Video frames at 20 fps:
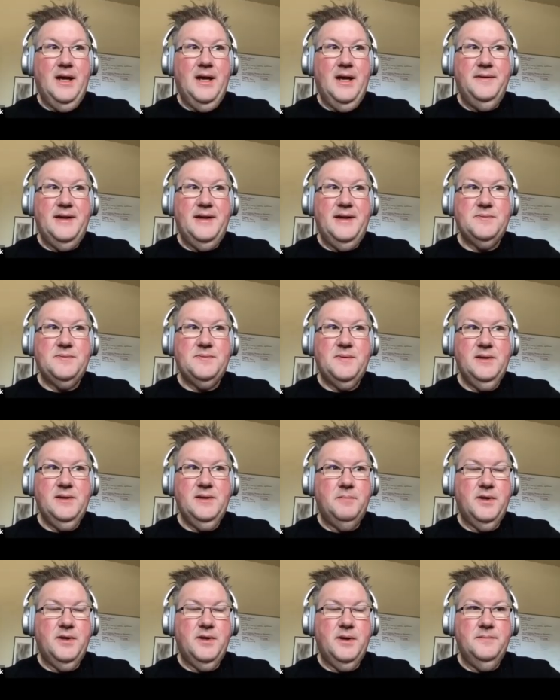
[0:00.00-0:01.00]
and that's one of the
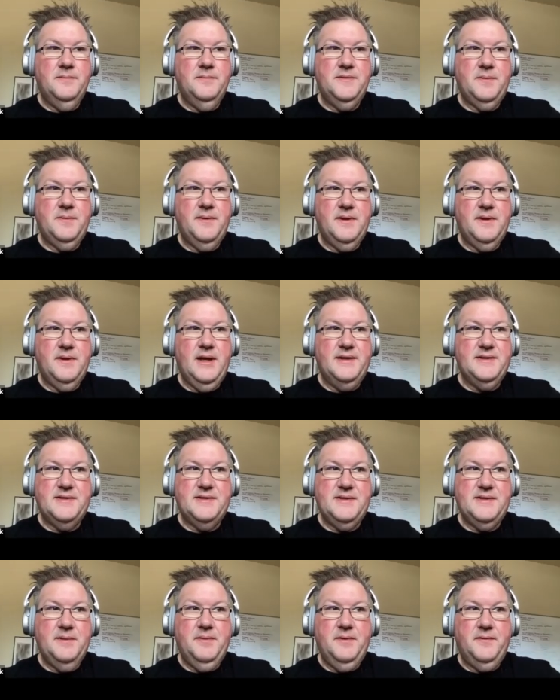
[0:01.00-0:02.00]
problems with, as I
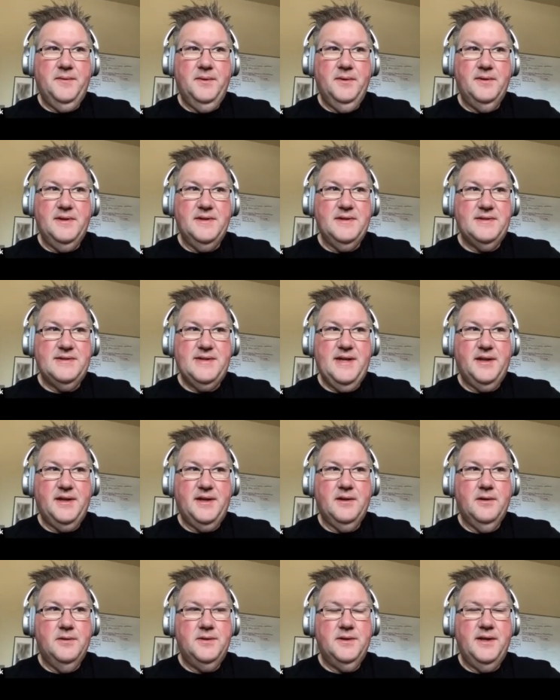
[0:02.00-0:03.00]
said before, the
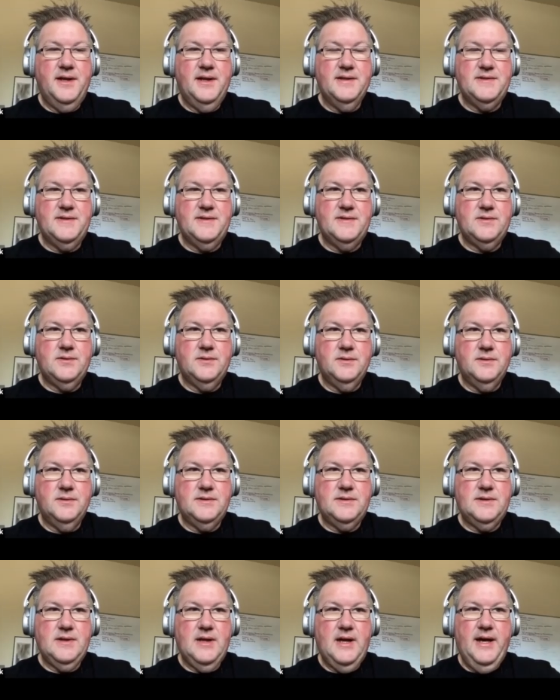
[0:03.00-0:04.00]
static code analysis
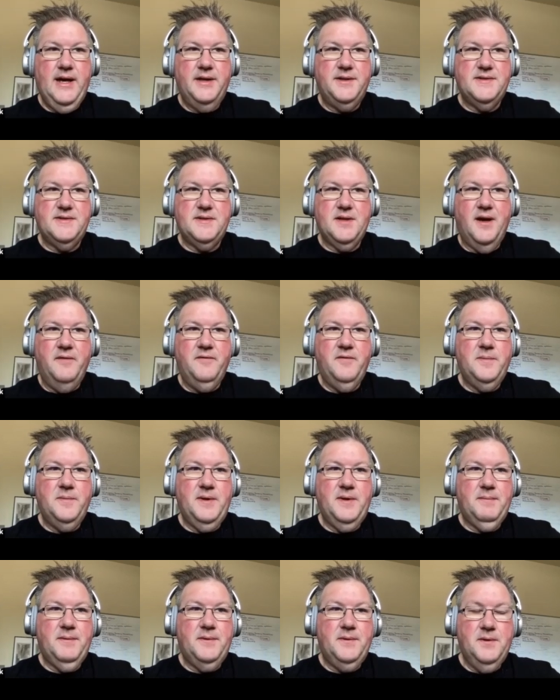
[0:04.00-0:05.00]
tools are designed for
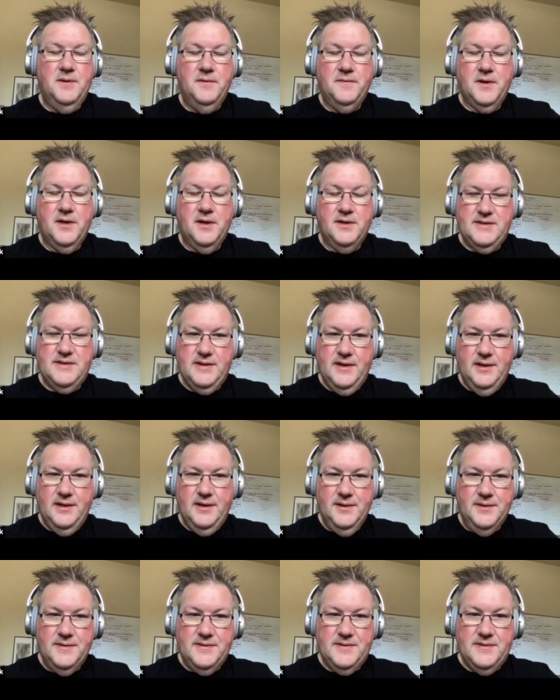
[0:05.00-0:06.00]
people who've got
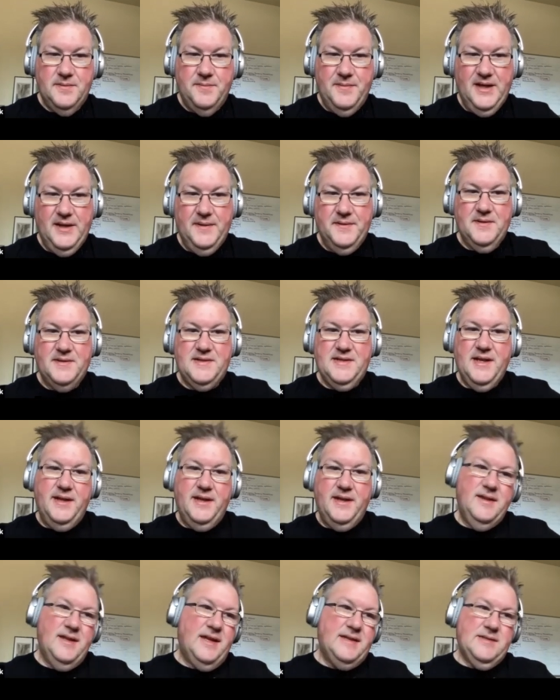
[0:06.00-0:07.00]
skills to be able to
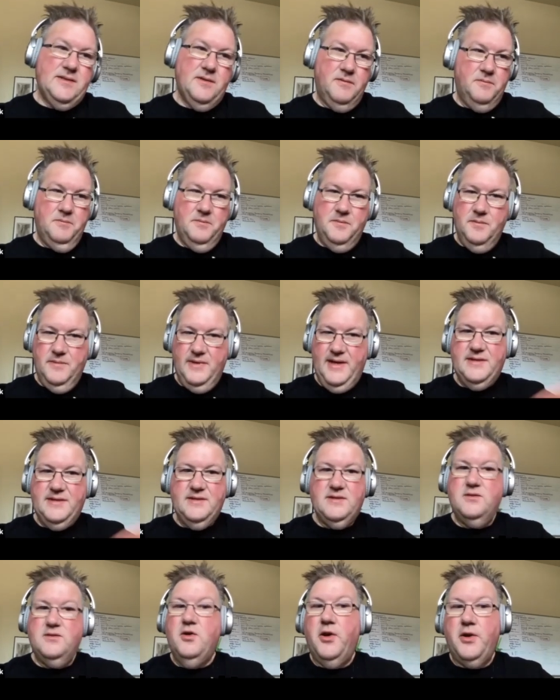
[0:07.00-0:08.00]
say that's a
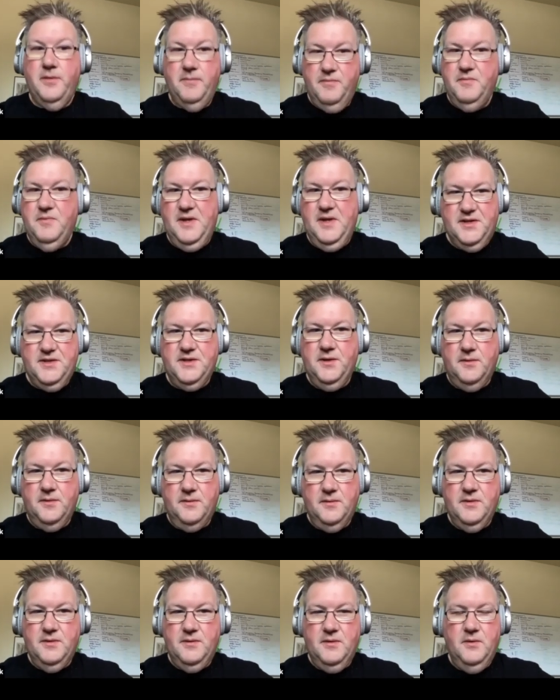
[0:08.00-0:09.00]
that's not an
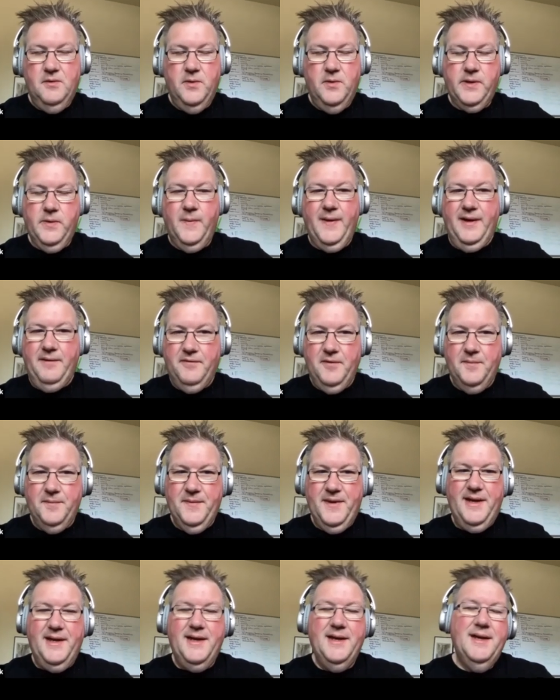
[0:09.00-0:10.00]
issue. Look away from
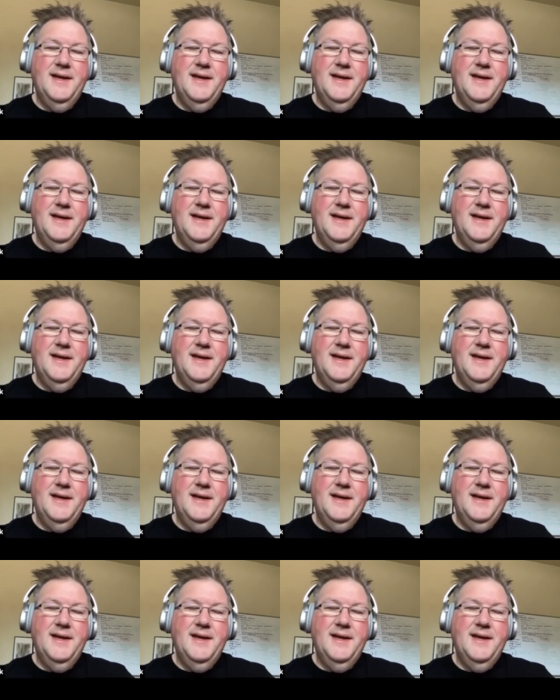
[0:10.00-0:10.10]
there.